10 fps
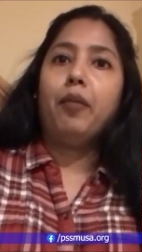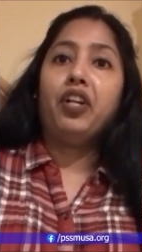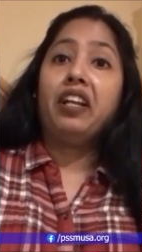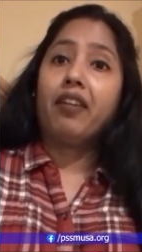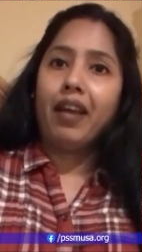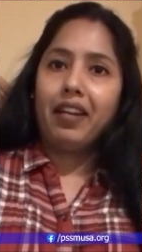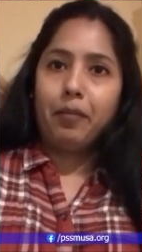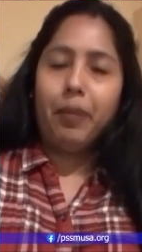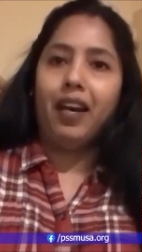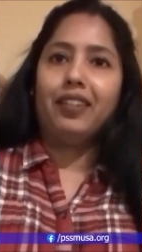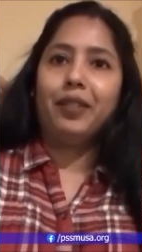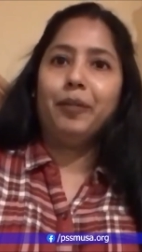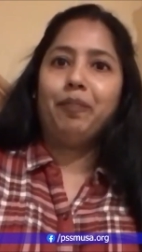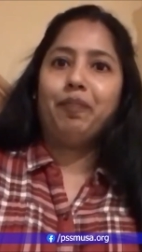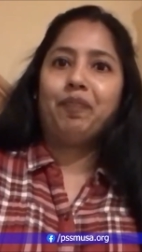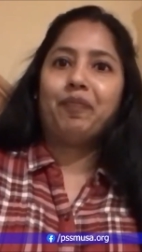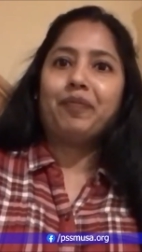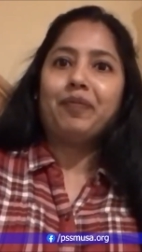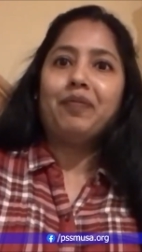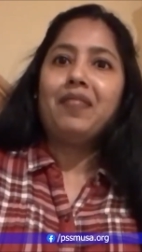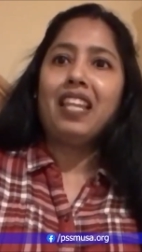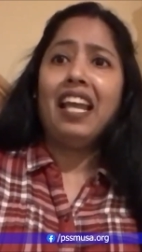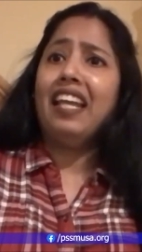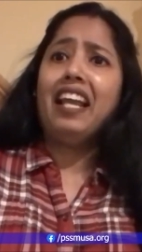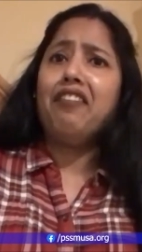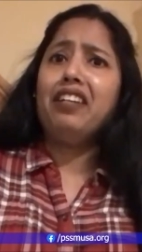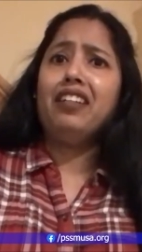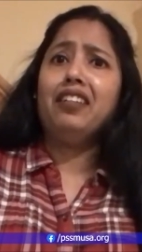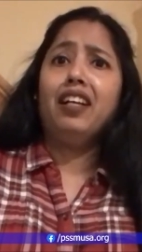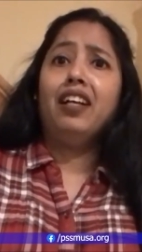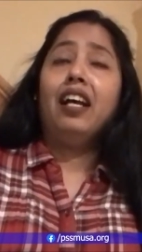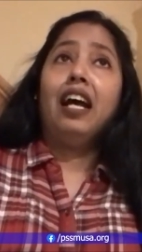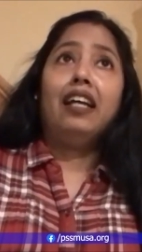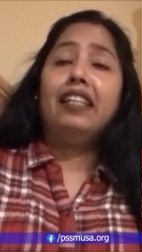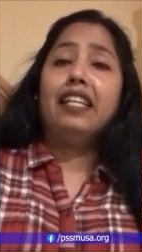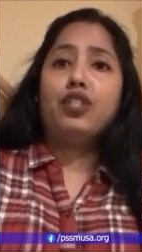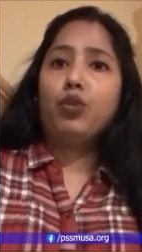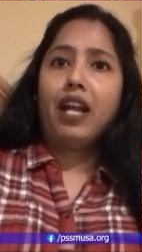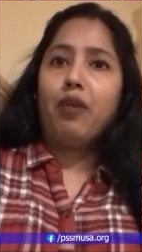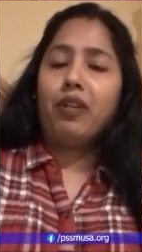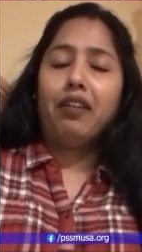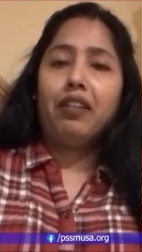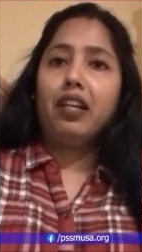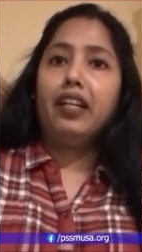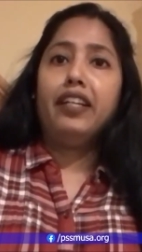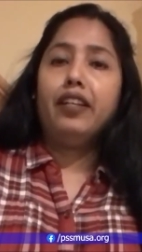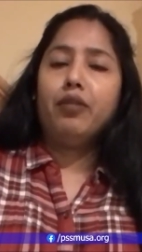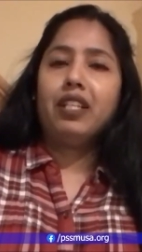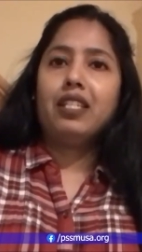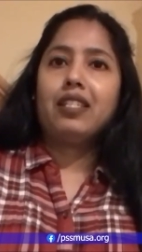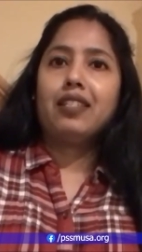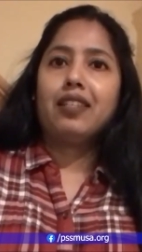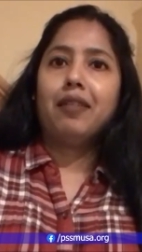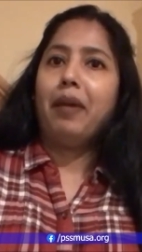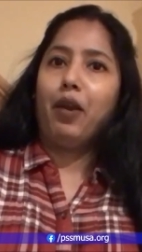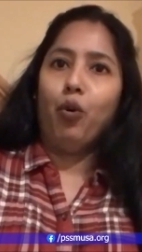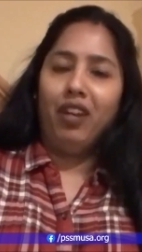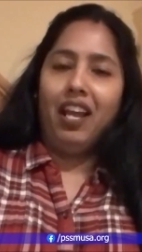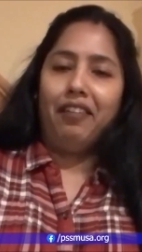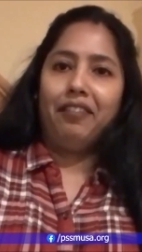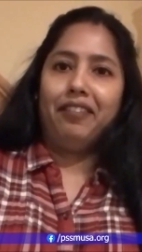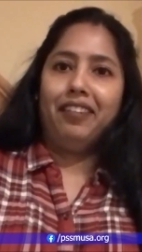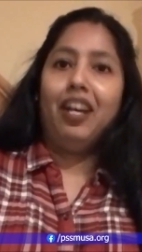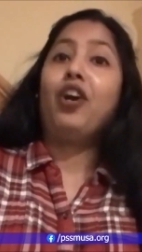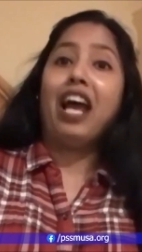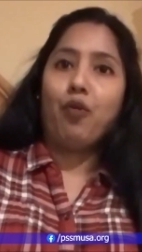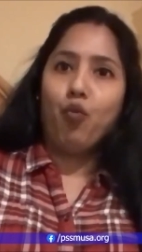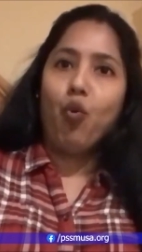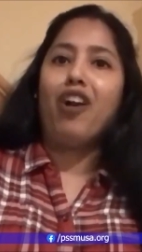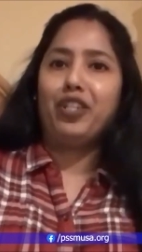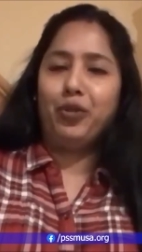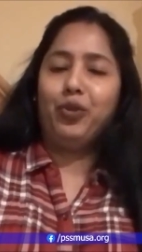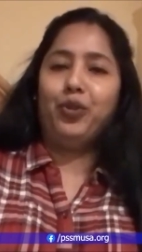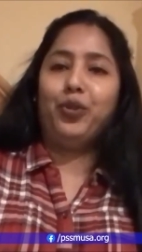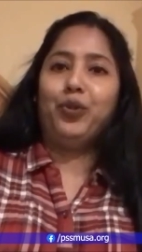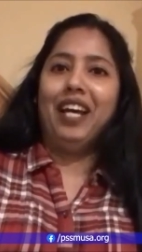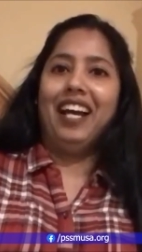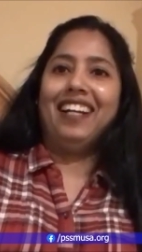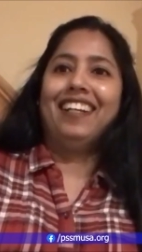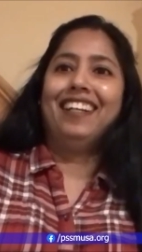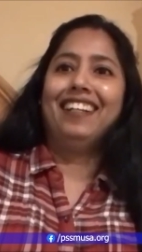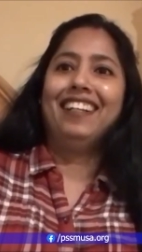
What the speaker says: I'm on a right path. And there is no doubt I'll continue this my whole life, or I want to do that.